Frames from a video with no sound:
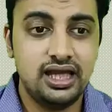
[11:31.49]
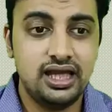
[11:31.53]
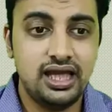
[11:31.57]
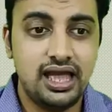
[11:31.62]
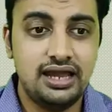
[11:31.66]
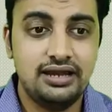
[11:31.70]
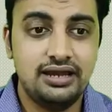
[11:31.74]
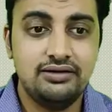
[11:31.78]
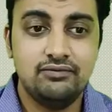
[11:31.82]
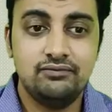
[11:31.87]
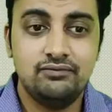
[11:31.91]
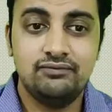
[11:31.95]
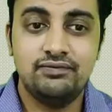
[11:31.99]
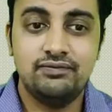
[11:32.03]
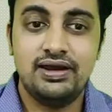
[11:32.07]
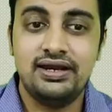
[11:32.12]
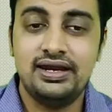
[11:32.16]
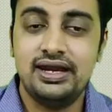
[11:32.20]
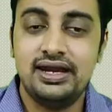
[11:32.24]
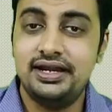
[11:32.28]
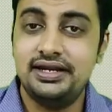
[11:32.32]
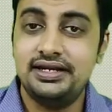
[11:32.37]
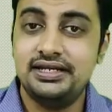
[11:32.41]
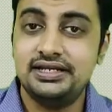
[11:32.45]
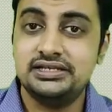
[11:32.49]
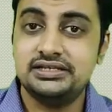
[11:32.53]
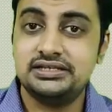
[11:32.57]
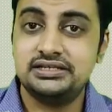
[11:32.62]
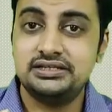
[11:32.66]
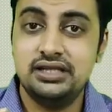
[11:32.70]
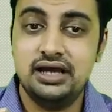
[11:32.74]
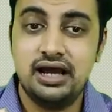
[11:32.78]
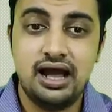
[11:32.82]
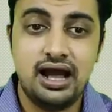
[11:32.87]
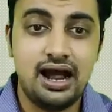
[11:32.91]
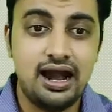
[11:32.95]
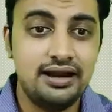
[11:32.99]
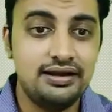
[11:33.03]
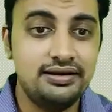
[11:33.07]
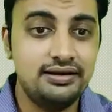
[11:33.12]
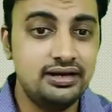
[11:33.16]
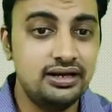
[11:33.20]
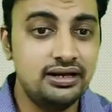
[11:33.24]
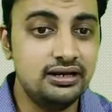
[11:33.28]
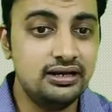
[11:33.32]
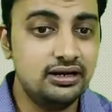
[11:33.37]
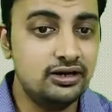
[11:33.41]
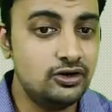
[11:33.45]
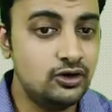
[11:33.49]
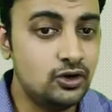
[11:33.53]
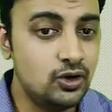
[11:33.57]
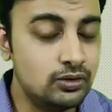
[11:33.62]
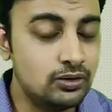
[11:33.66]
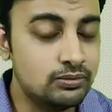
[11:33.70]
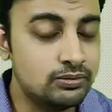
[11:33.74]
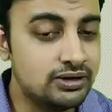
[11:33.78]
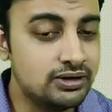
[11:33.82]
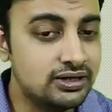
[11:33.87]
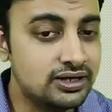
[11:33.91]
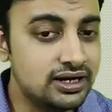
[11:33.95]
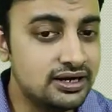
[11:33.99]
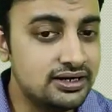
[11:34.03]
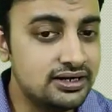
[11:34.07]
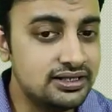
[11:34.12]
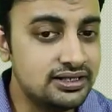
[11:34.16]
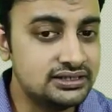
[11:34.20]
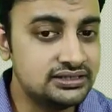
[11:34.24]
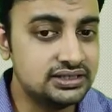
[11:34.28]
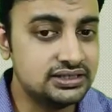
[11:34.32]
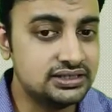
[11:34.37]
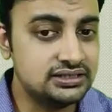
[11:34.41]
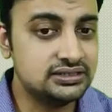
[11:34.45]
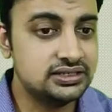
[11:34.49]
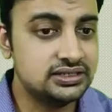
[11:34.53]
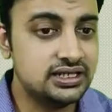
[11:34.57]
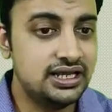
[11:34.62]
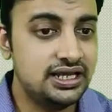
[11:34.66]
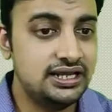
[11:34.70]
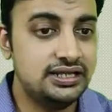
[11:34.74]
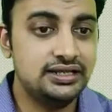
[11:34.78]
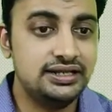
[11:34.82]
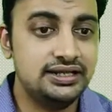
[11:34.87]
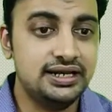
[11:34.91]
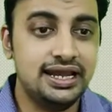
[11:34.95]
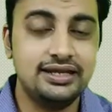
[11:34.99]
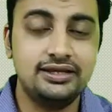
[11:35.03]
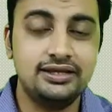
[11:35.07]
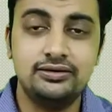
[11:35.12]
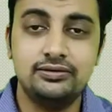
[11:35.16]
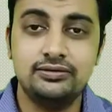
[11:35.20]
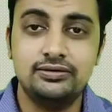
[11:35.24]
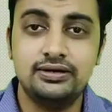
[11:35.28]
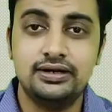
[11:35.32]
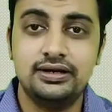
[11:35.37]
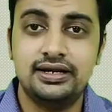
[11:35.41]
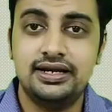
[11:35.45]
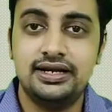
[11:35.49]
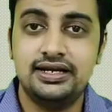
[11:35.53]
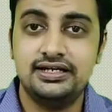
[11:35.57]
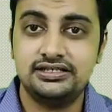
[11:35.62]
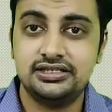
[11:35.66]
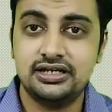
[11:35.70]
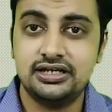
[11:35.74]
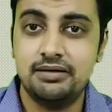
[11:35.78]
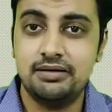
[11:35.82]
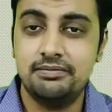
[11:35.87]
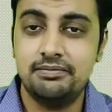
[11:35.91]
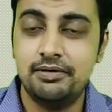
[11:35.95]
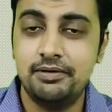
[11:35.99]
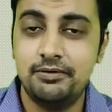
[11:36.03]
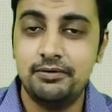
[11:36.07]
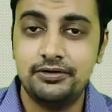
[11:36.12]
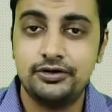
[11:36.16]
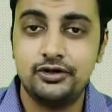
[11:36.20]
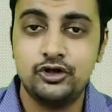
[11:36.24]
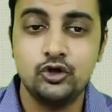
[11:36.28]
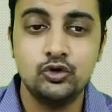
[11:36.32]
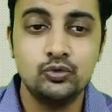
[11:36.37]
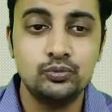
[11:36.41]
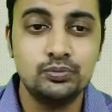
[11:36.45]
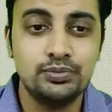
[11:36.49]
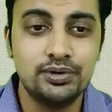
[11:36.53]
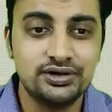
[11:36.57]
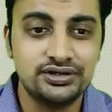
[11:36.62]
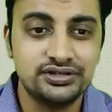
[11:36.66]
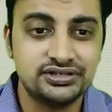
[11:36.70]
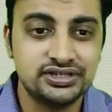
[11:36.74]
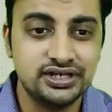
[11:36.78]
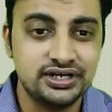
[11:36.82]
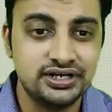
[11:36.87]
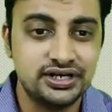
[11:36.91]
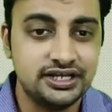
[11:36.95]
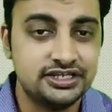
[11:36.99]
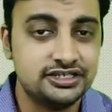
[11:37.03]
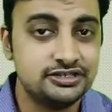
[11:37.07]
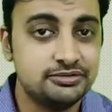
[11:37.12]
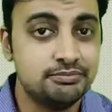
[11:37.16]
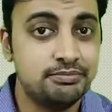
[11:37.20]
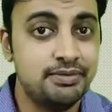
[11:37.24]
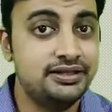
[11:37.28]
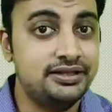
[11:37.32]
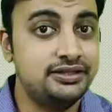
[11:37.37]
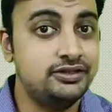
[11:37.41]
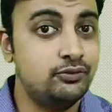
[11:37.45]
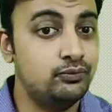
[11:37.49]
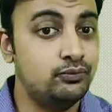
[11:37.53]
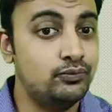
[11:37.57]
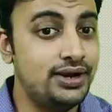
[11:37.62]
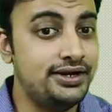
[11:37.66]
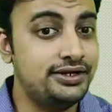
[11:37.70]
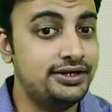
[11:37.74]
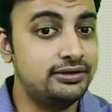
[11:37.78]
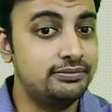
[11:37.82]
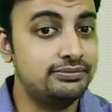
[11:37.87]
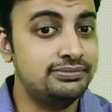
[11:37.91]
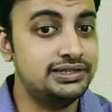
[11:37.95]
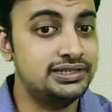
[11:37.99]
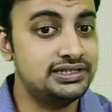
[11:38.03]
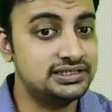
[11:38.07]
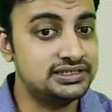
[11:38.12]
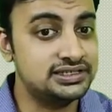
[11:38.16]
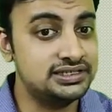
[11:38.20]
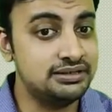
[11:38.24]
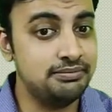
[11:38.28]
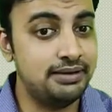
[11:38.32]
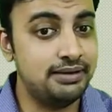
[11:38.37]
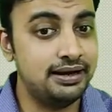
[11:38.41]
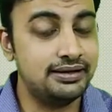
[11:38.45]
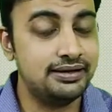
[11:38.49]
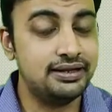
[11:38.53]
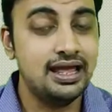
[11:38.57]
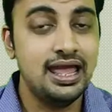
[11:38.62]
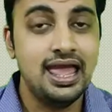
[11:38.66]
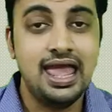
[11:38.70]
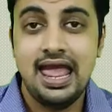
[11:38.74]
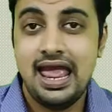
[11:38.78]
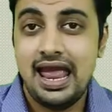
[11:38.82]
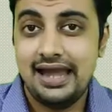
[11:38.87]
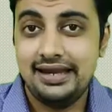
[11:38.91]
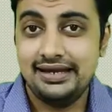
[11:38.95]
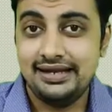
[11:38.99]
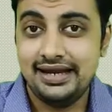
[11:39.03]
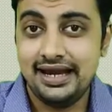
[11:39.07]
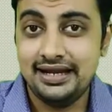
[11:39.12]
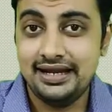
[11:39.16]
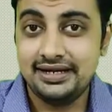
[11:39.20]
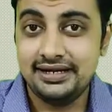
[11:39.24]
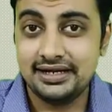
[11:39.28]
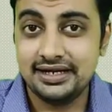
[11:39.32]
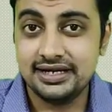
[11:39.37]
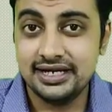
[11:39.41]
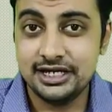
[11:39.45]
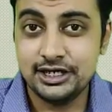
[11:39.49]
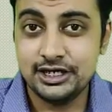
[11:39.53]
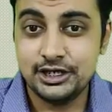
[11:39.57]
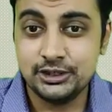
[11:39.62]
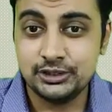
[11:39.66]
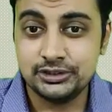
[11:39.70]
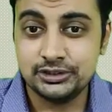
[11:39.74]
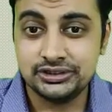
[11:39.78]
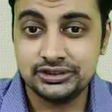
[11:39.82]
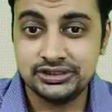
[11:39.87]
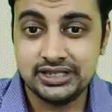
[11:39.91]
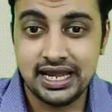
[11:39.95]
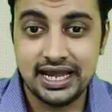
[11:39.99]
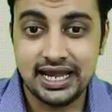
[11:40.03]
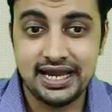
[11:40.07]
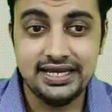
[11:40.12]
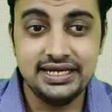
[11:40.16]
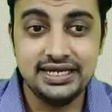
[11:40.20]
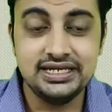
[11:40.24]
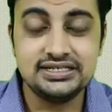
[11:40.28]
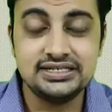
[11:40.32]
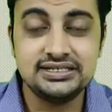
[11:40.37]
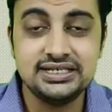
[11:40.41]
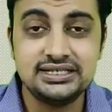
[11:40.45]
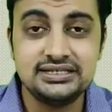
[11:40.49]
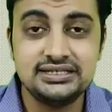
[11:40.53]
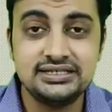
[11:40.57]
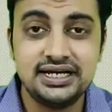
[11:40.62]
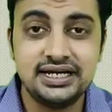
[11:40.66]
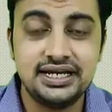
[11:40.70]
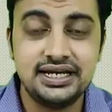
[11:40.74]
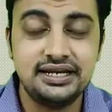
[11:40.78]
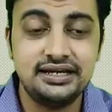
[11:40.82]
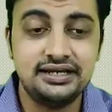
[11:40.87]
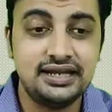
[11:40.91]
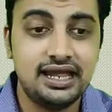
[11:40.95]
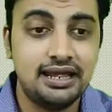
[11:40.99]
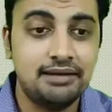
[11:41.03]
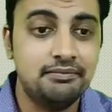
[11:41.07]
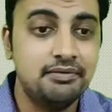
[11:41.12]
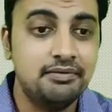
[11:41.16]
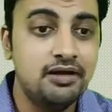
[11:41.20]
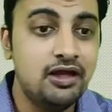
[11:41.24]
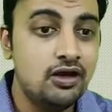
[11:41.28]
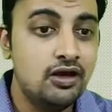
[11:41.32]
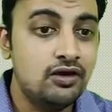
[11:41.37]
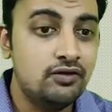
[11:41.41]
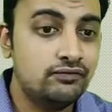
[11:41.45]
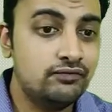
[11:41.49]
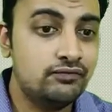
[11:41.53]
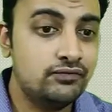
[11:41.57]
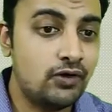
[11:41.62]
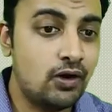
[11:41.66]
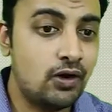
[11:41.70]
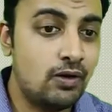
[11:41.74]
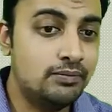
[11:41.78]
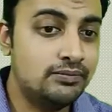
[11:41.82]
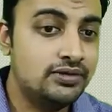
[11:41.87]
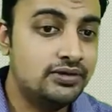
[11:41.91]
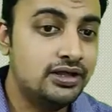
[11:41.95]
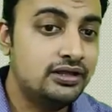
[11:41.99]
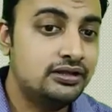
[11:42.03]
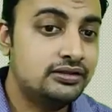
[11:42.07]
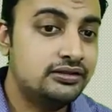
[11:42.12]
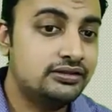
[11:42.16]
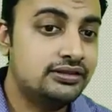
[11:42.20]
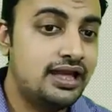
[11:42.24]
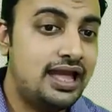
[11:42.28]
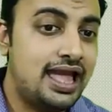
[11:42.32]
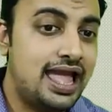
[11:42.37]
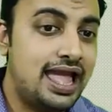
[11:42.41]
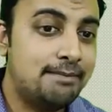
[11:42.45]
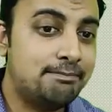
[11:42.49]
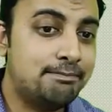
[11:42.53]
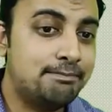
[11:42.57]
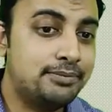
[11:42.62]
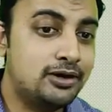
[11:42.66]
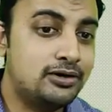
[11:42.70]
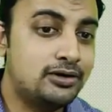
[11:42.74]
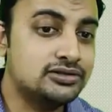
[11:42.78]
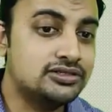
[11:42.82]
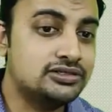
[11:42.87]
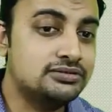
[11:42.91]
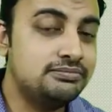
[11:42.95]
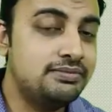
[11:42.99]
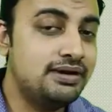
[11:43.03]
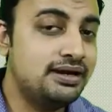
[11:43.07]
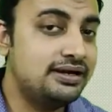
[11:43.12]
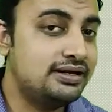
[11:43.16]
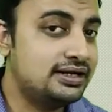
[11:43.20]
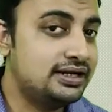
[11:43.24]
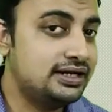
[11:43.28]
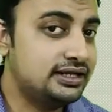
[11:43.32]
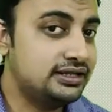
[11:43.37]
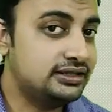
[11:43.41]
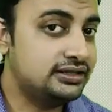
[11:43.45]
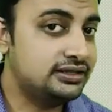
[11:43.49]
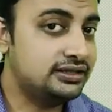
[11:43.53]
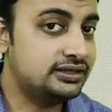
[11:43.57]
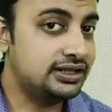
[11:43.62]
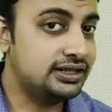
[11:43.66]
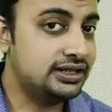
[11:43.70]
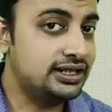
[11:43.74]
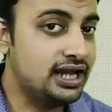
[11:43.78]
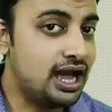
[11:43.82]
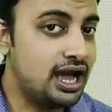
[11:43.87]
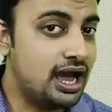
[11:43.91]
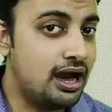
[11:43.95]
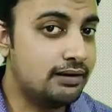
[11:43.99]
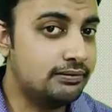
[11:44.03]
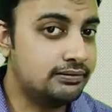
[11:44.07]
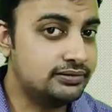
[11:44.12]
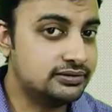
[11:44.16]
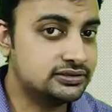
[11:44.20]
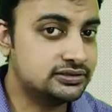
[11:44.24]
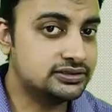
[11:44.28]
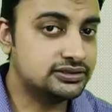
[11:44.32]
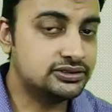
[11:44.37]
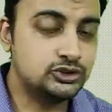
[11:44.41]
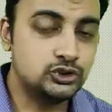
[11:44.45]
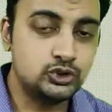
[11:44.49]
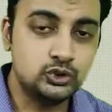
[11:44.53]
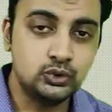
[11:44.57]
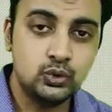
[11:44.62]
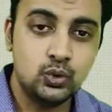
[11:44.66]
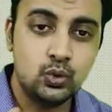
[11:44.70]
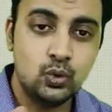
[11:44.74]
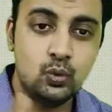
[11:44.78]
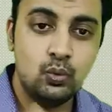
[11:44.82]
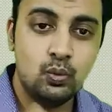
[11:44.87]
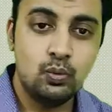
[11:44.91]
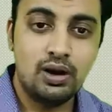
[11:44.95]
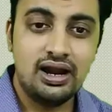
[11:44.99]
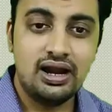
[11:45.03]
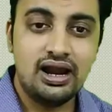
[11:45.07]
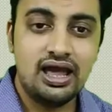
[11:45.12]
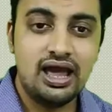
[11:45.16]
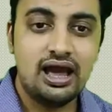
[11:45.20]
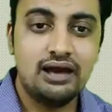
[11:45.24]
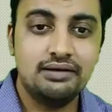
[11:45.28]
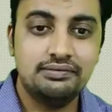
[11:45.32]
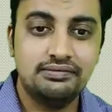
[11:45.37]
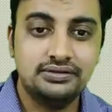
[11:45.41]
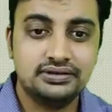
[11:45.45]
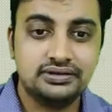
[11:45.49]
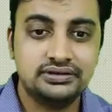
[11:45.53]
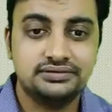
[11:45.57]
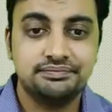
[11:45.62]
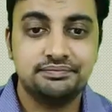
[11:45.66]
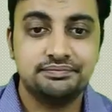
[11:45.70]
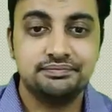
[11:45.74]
and when it is the under normal conditions in regular, its amount 2% by the weight of the cement, and it reduced the initial setting time from the approximately 3 hours to 1 hour,